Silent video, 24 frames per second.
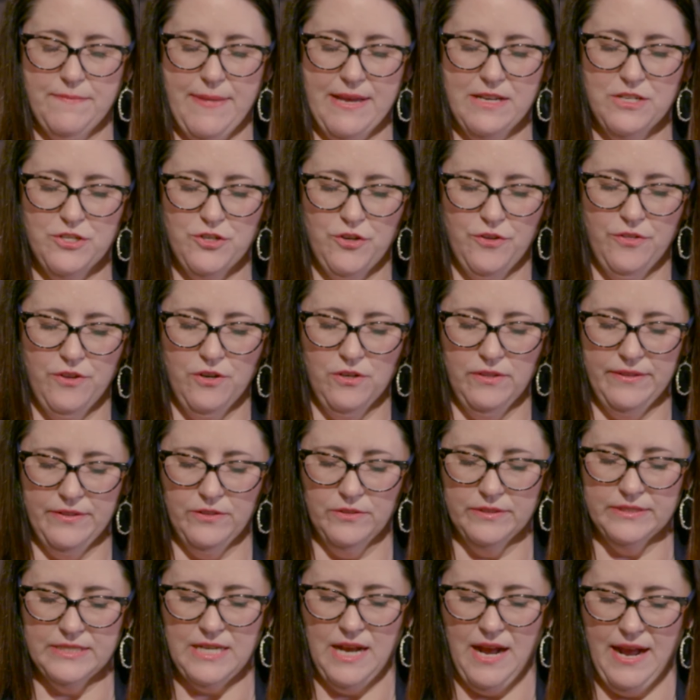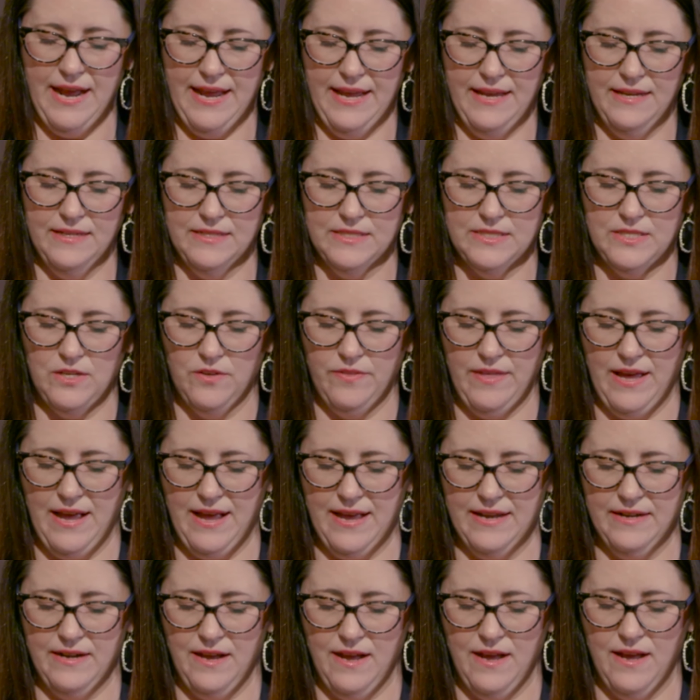make sure they're a little tight so
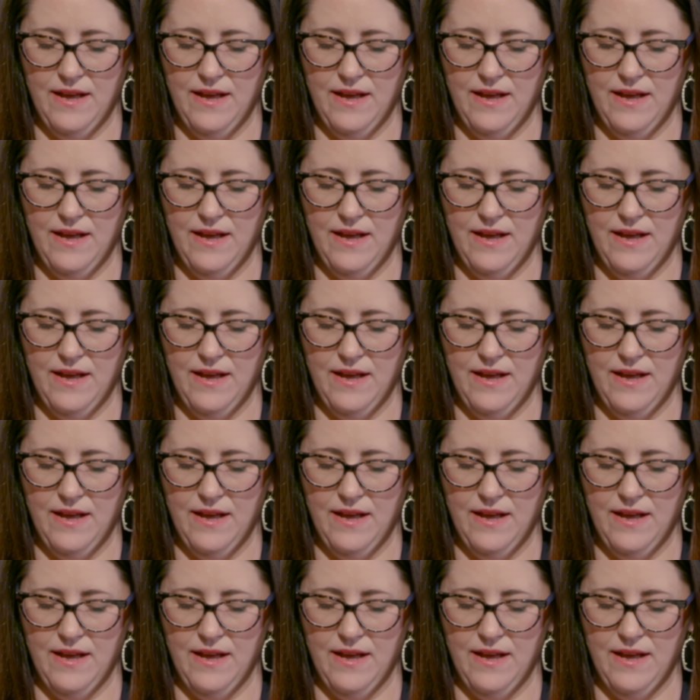that